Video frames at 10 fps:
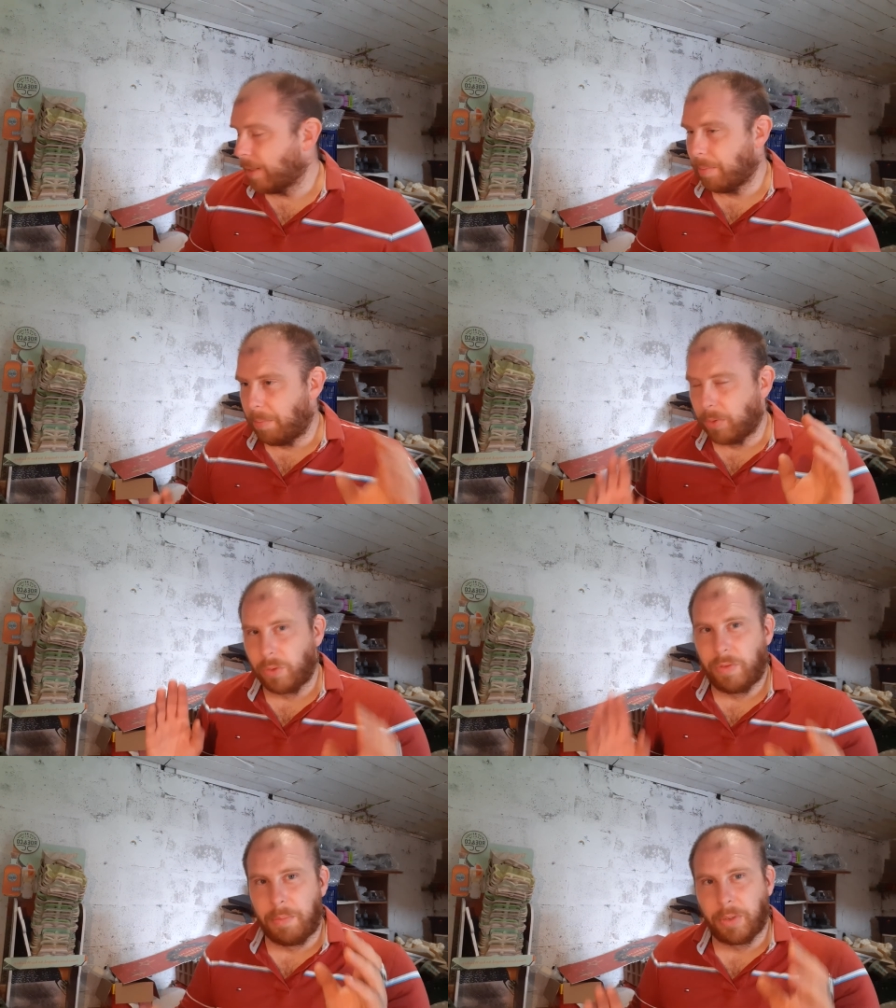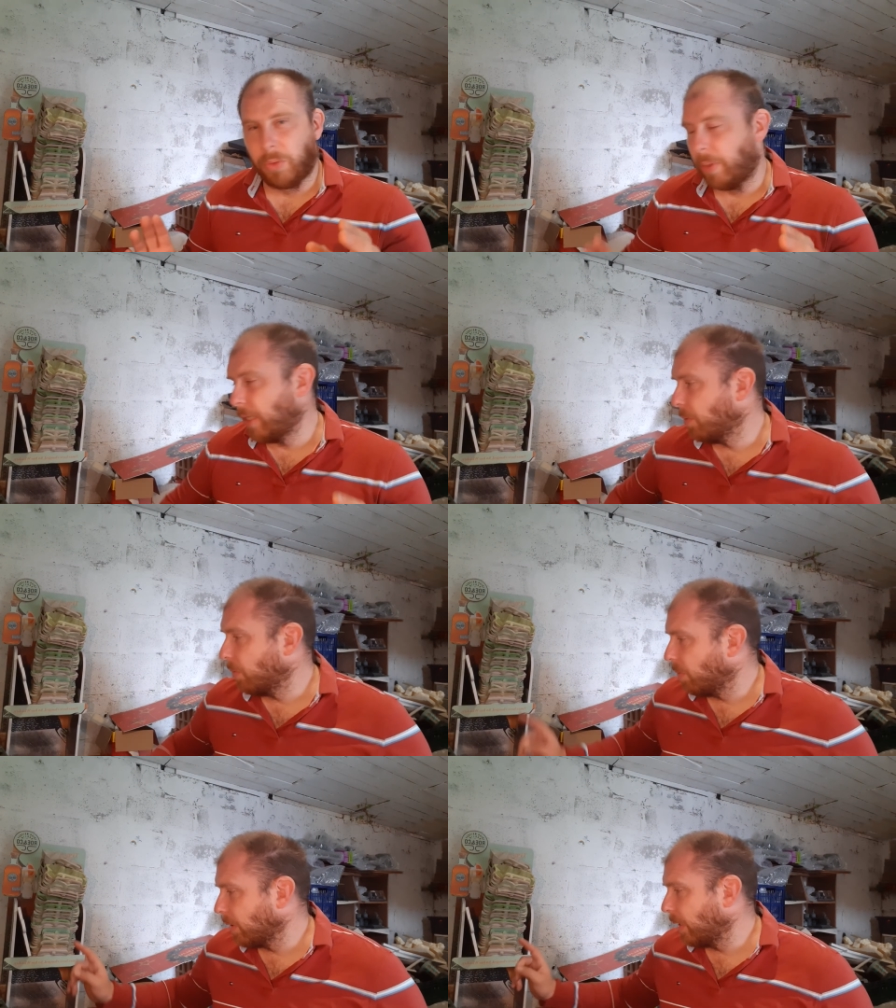model for model, equal
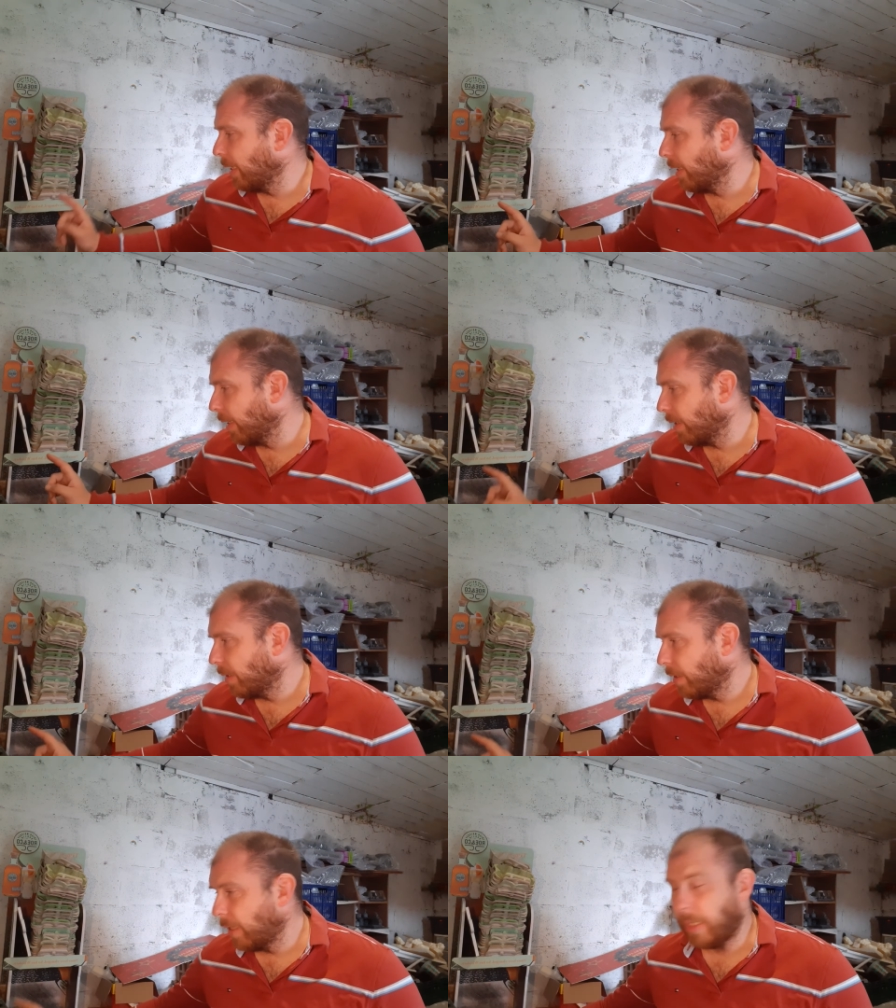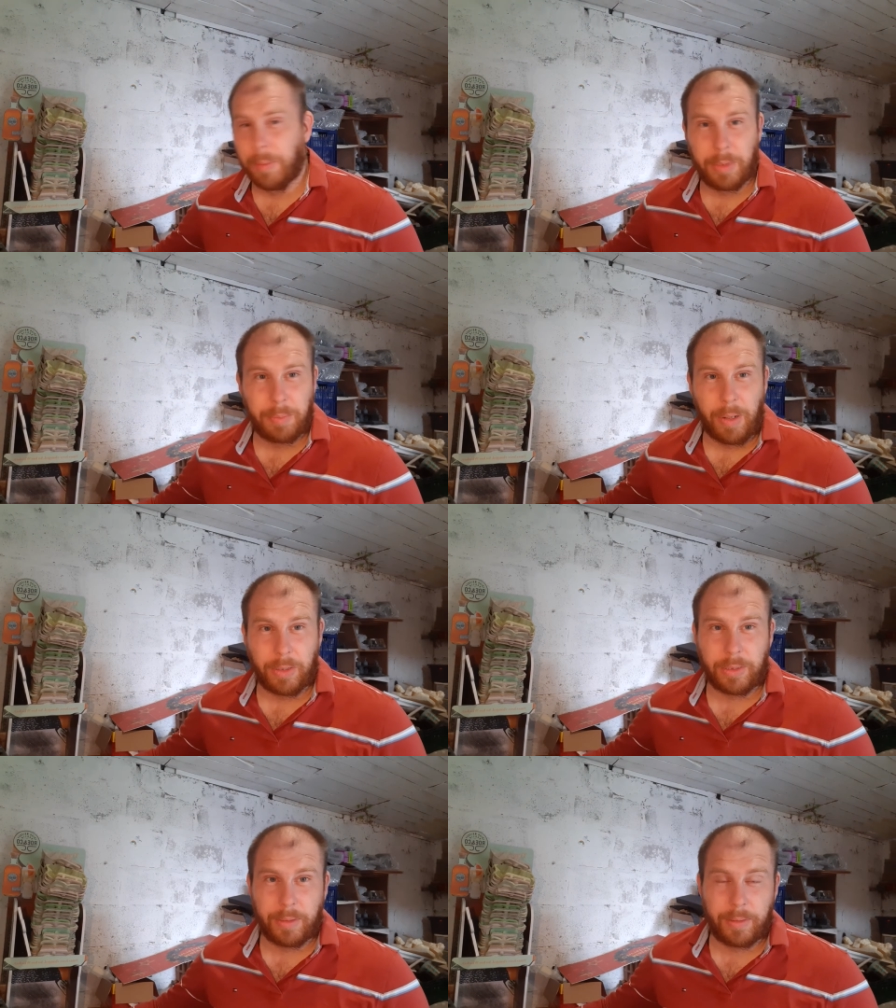what's in the Indominus
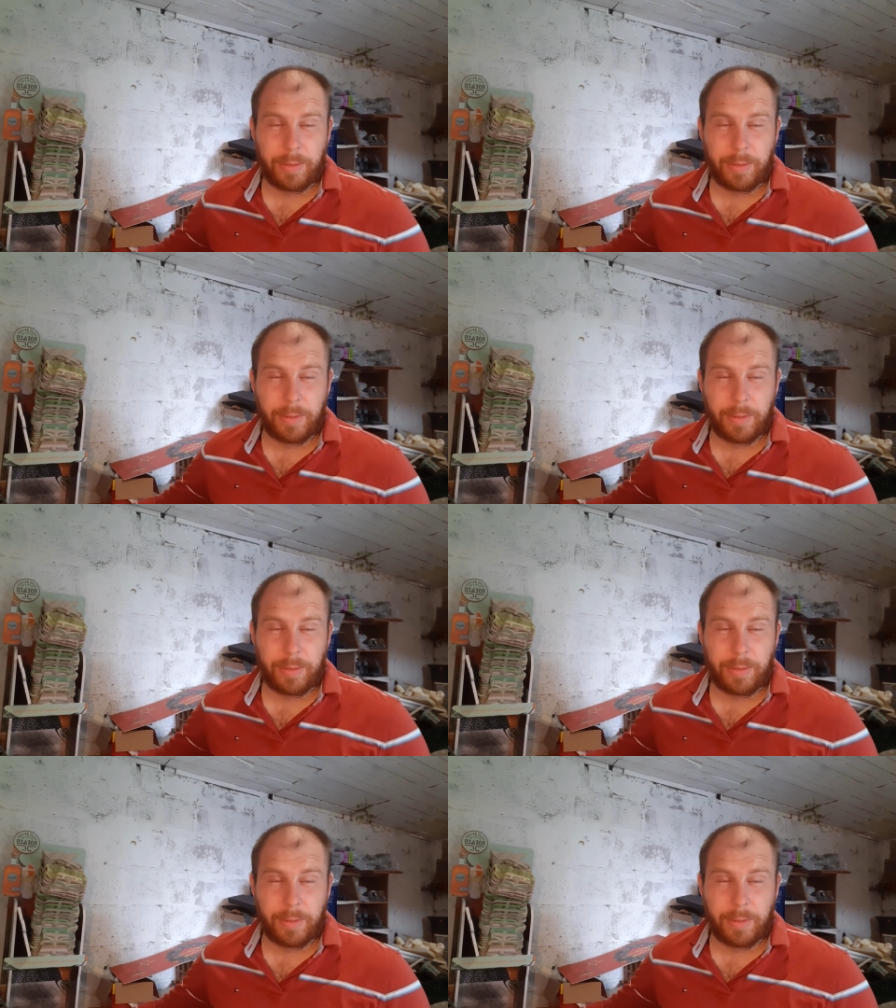box.